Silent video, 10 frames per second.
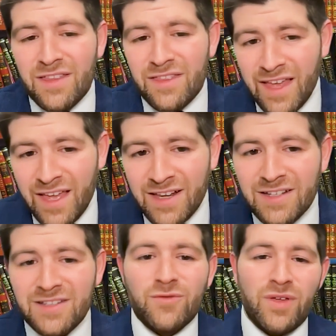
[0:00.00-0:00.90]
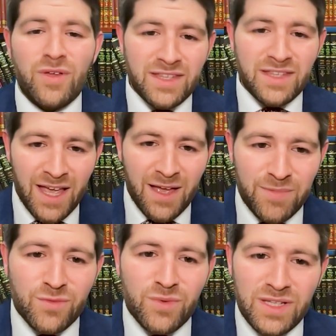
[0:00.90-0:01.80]
then when this
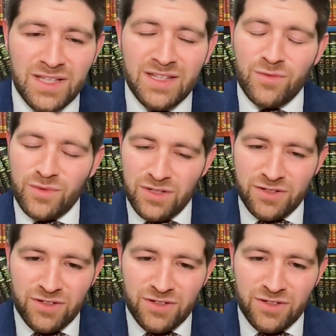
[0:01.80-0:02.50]
happens, there's